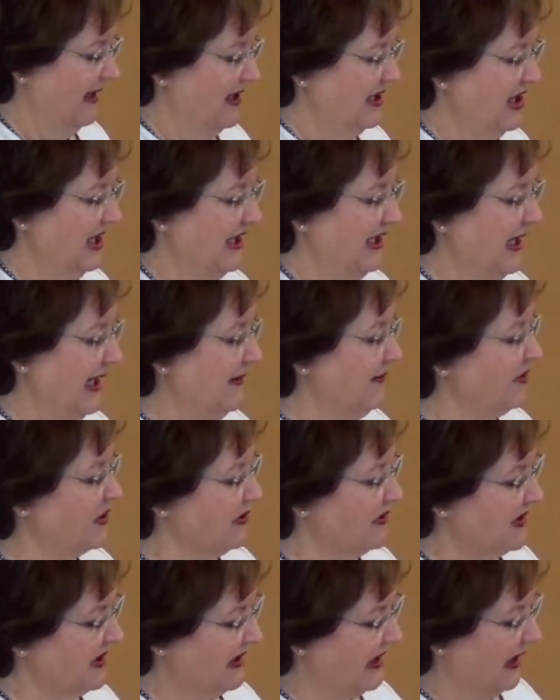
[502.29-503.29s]
She keeps
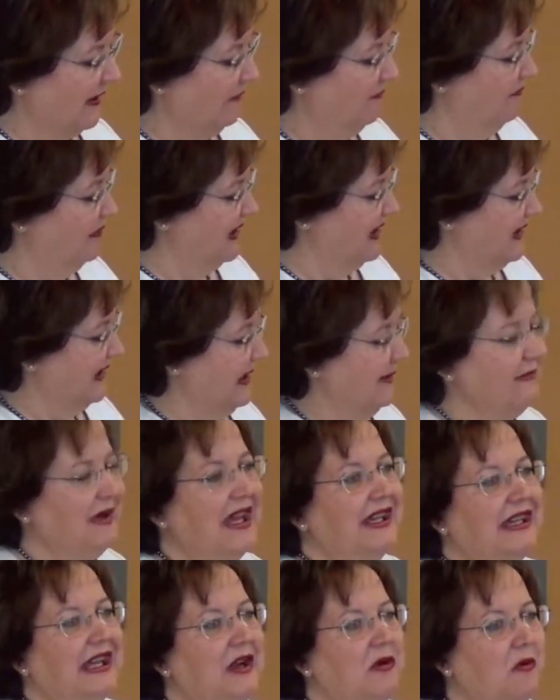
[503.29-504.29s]
herself busy
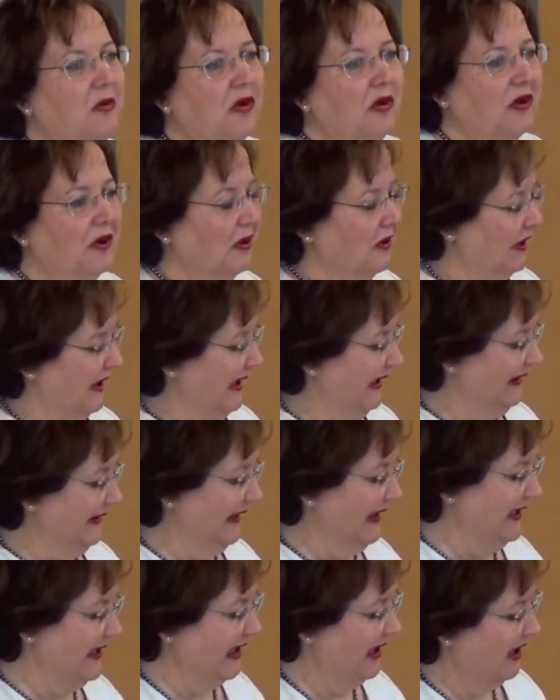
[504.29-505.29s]
making wool
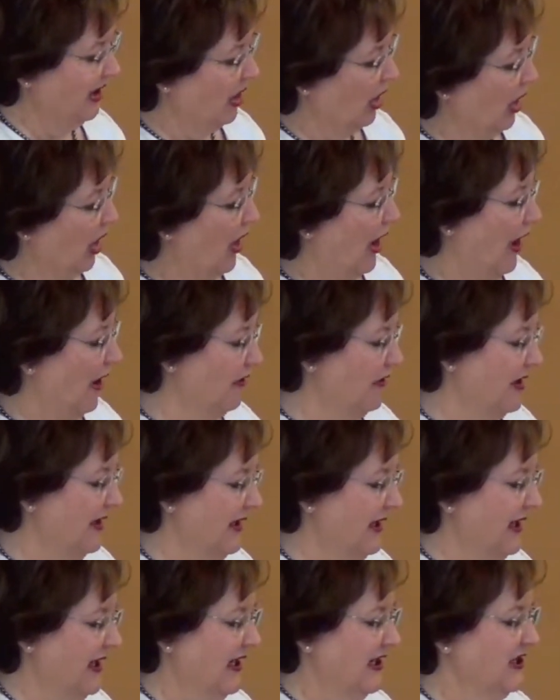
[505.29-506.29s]
and linen cloth.
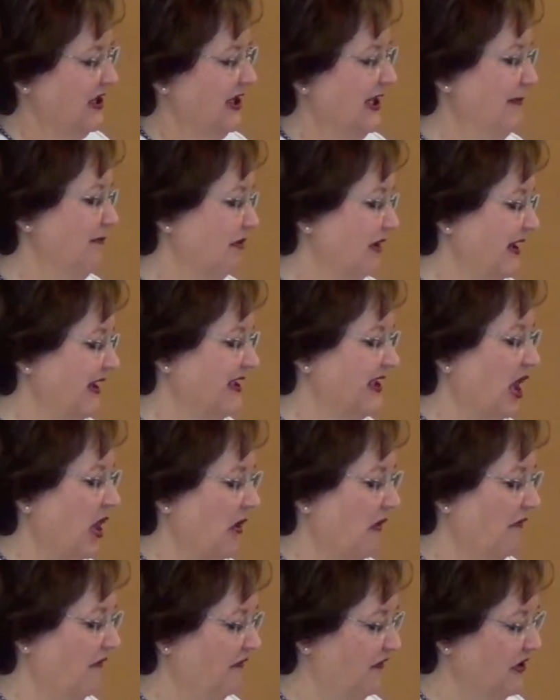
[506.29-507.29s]
She brings
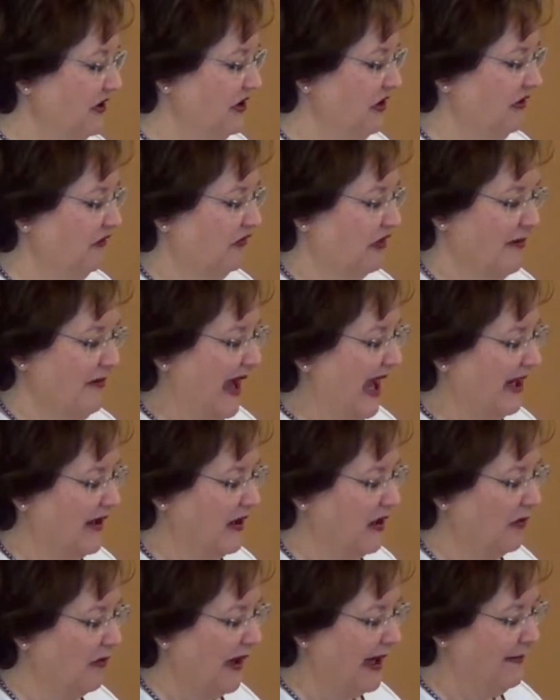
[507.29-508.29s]
home food from
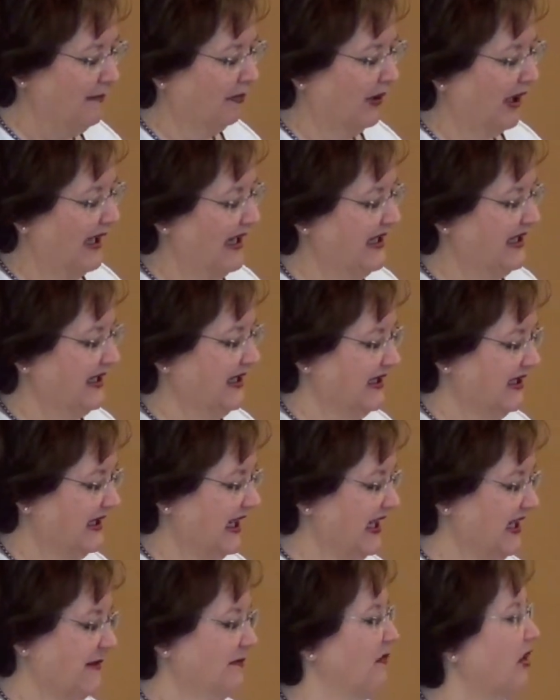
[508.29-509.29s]
out-of-the-way places
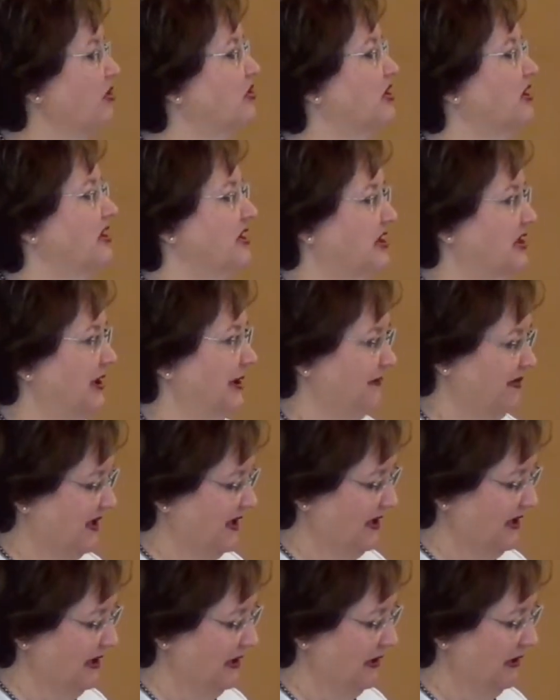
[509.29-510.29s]
as merchant ships
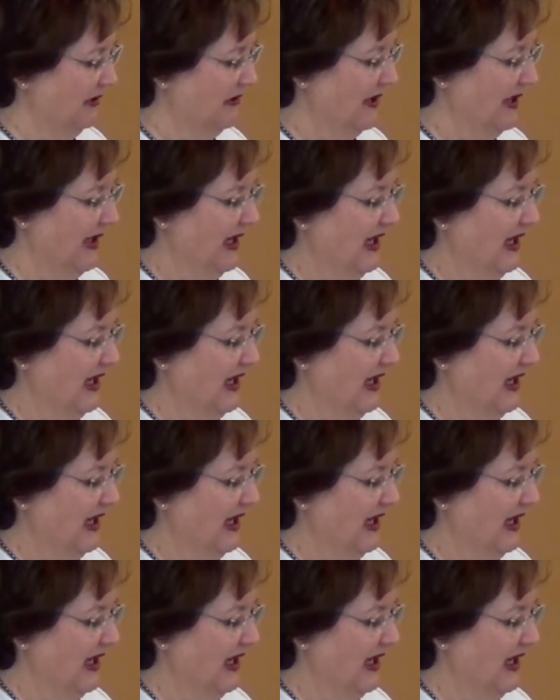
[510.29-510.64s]
do.